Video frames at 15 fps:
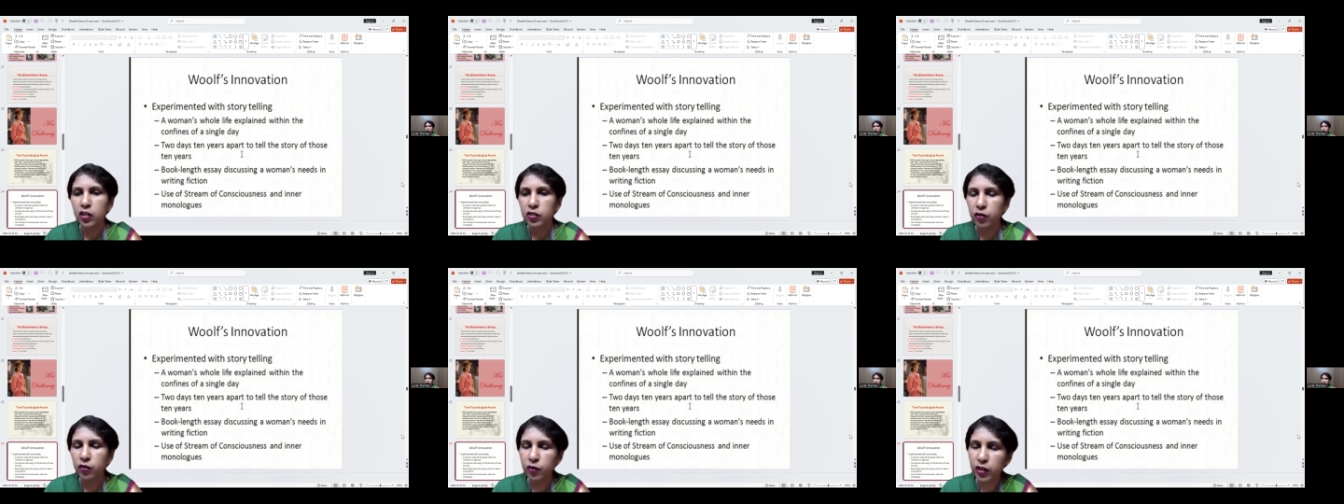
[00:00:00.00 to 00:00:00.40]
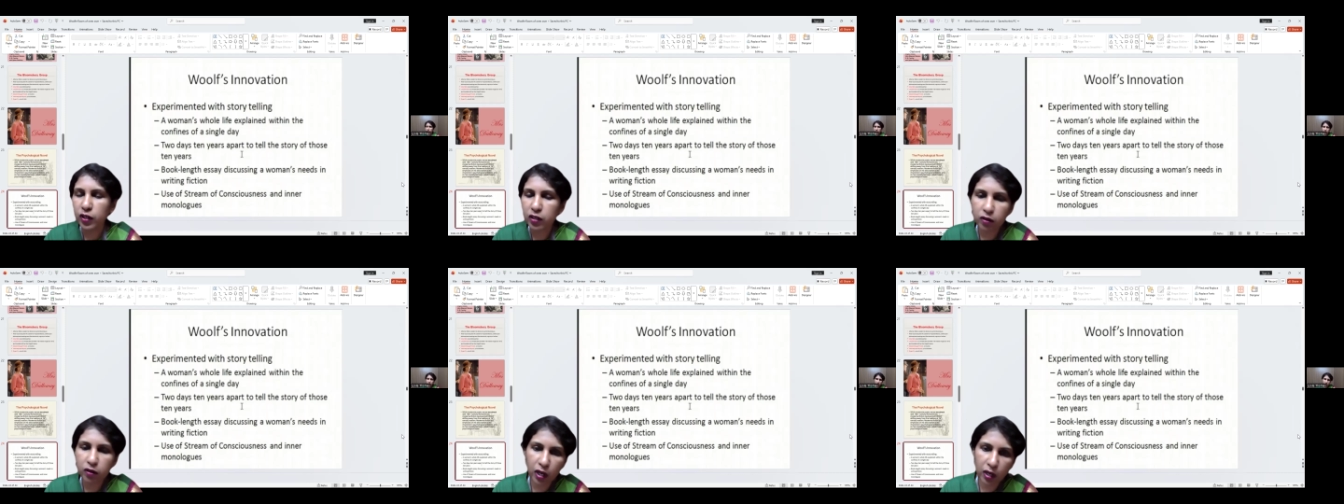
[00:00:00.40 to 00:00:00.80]
So
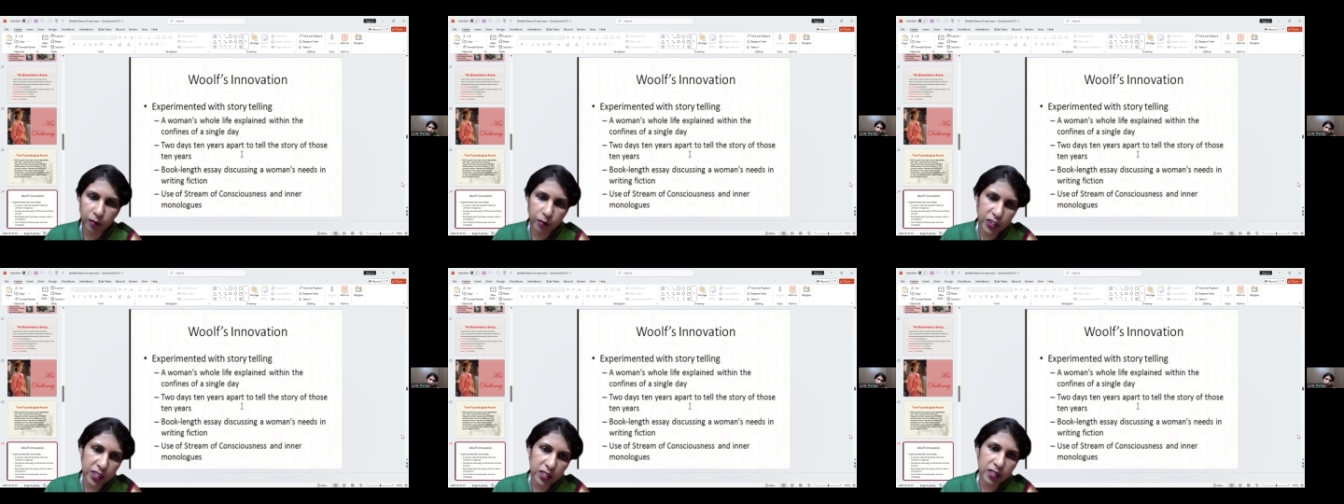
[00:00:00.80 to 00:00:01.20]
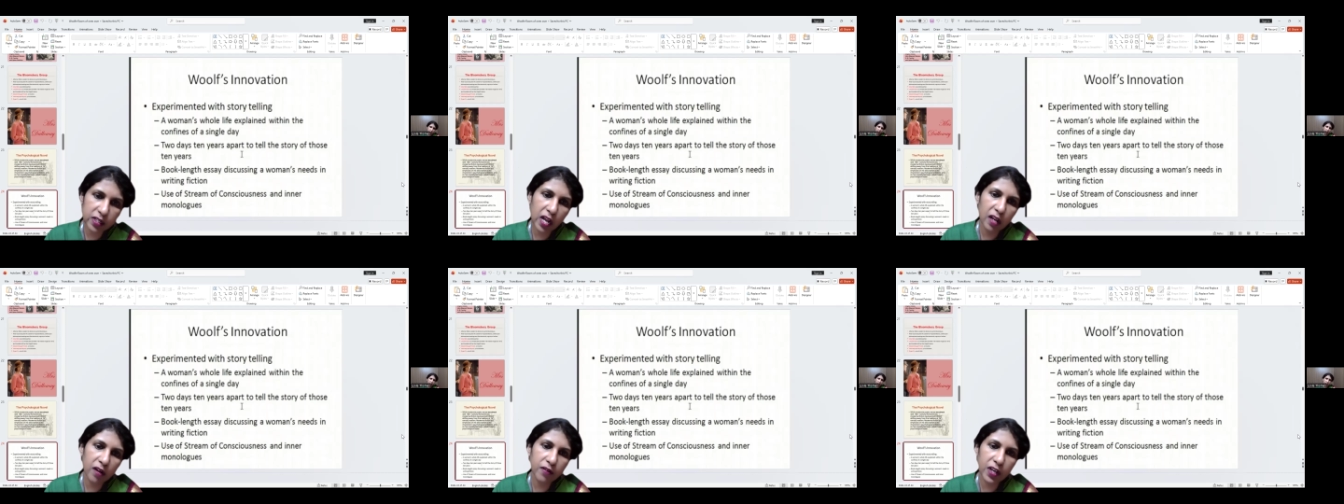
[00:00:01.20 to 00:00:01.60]
in Mrs.
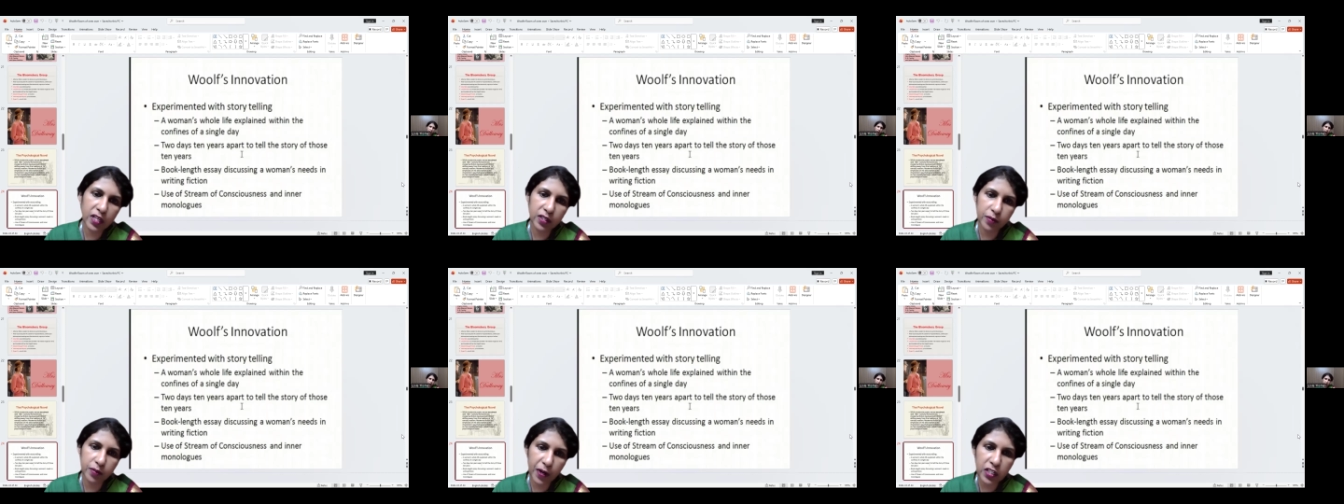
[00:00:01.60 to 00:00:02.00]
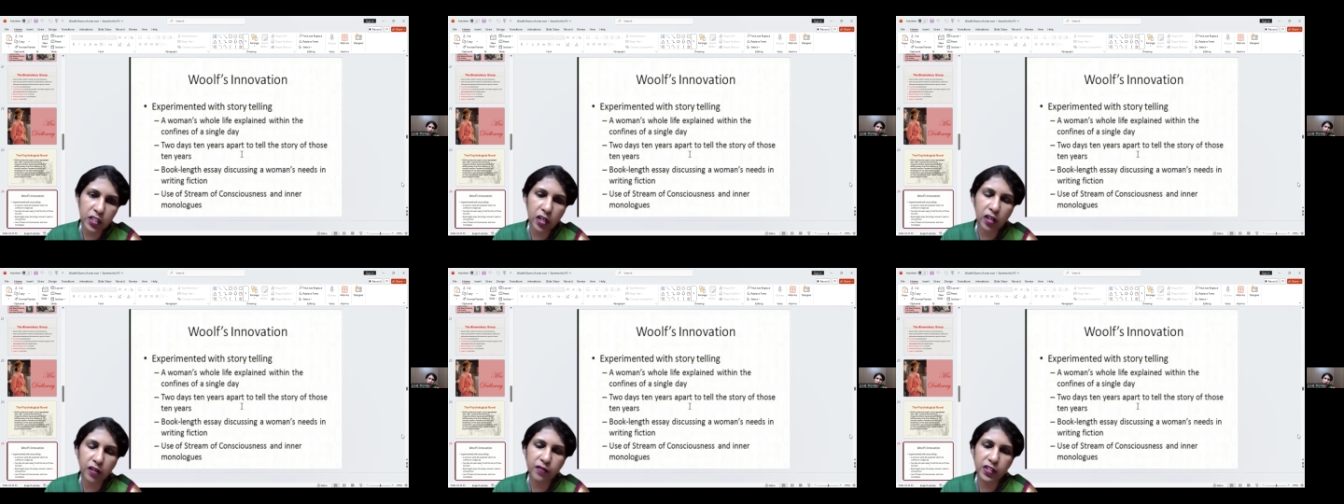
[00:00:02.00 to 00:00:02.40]
Dalloway
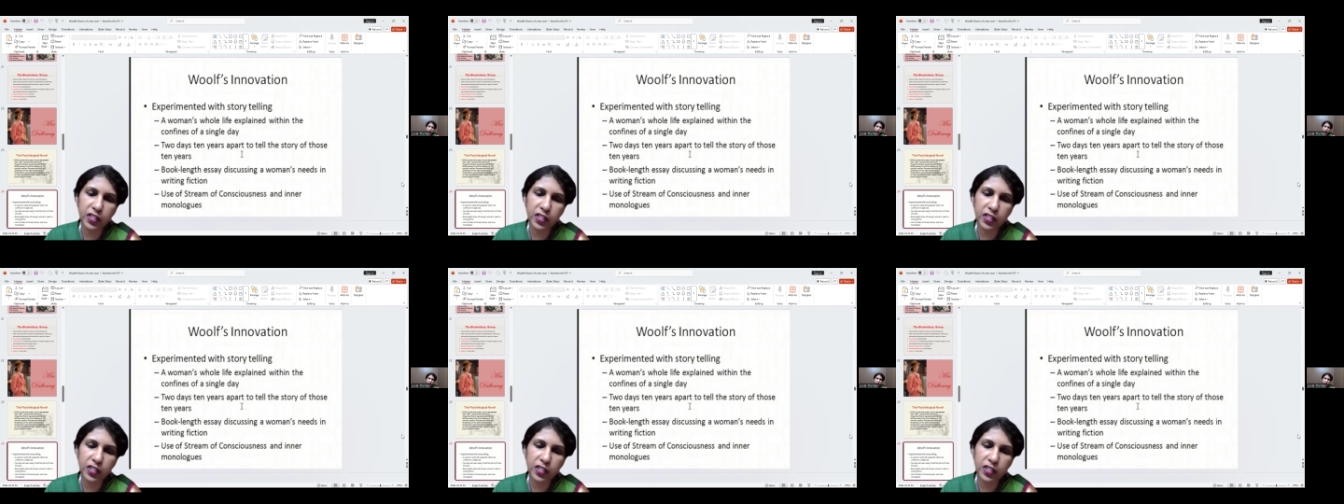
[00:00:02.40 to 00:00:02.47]
especially,